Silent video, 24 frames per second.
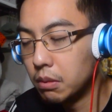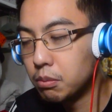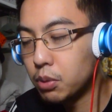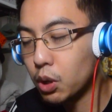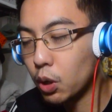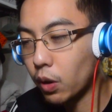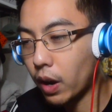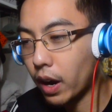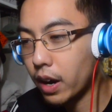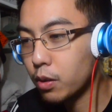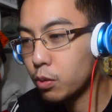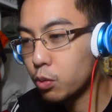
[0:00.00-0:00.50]

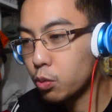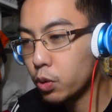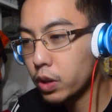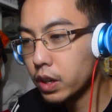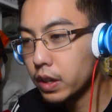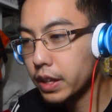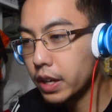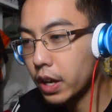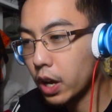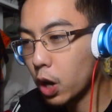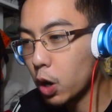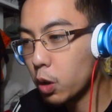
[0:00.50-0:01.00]
Bro, I
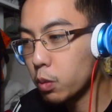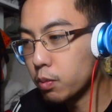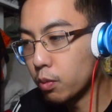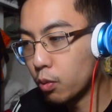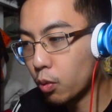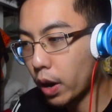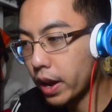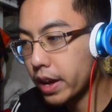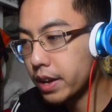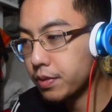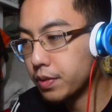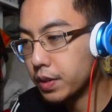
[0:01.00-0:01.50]
really hope
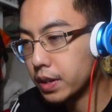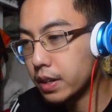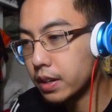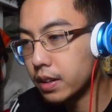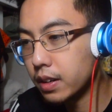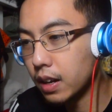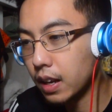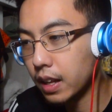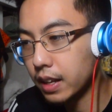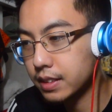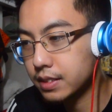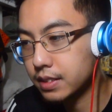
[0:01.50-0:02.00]

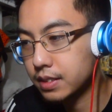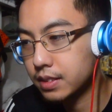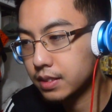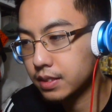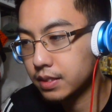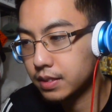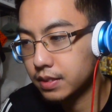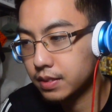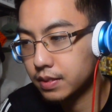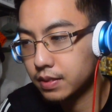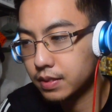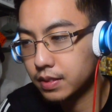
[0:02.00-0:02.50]
Raven likes...
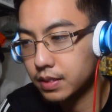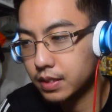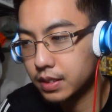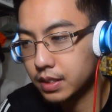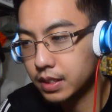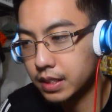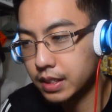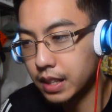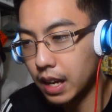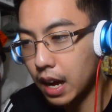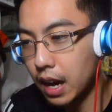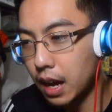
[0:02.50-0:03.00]

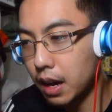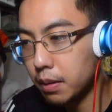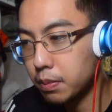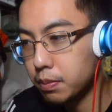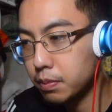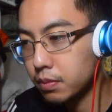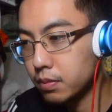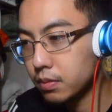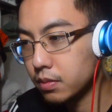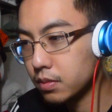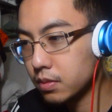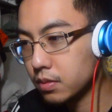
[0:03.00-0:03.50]

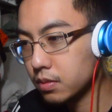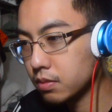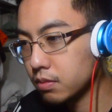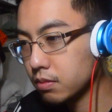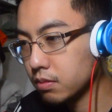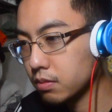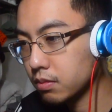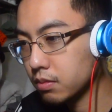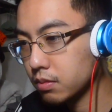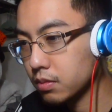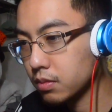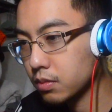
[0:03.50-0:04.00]
Stop
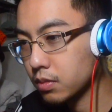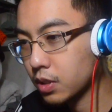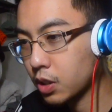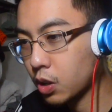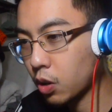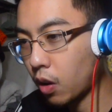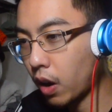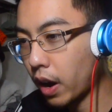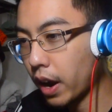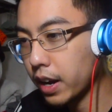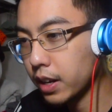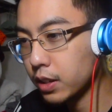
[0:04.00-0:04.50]

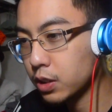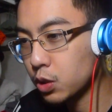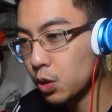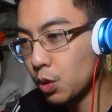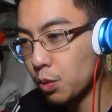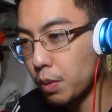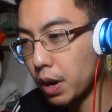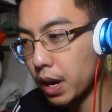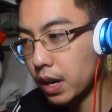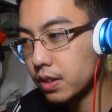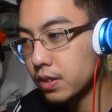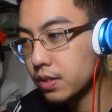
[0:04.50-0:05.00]
crying
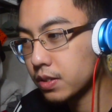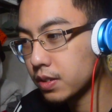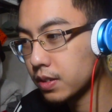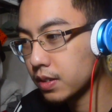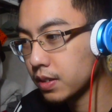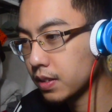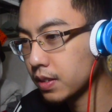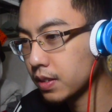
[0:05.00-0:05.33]
too much.